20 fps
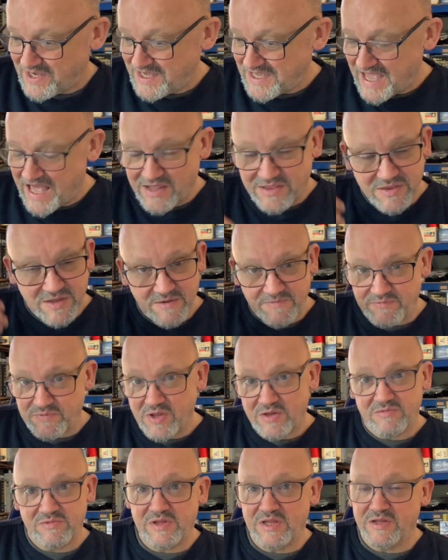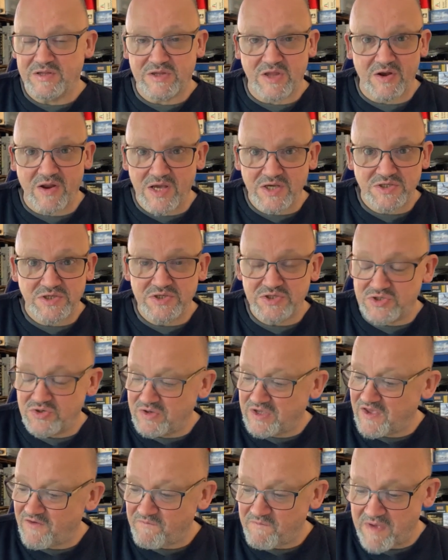Yeah, the donations
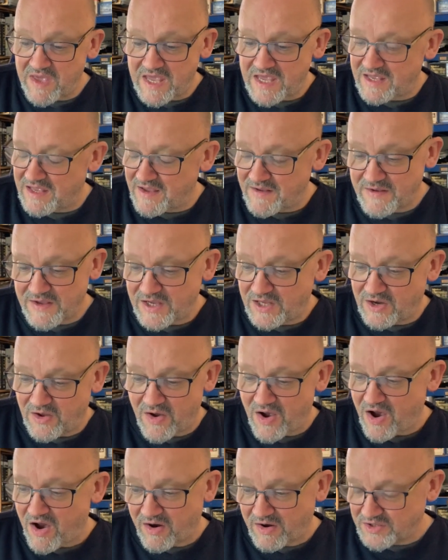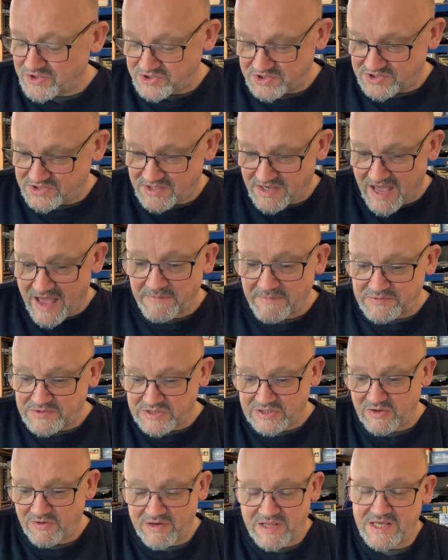you give me, you know, are just
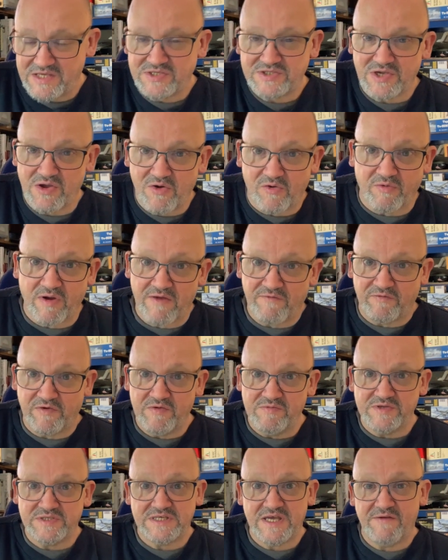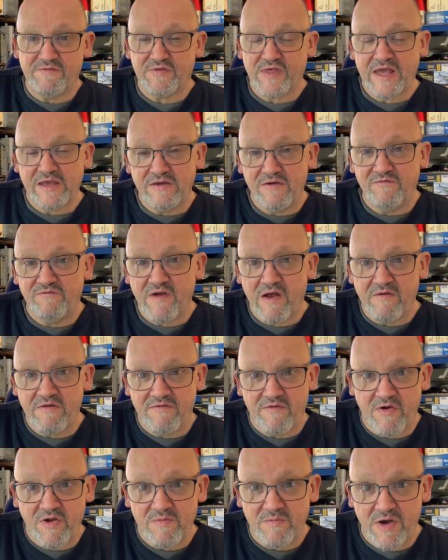absolutely so gratefully received. Thank you
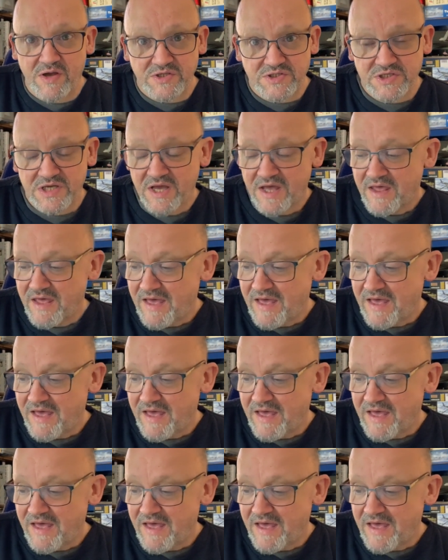very much.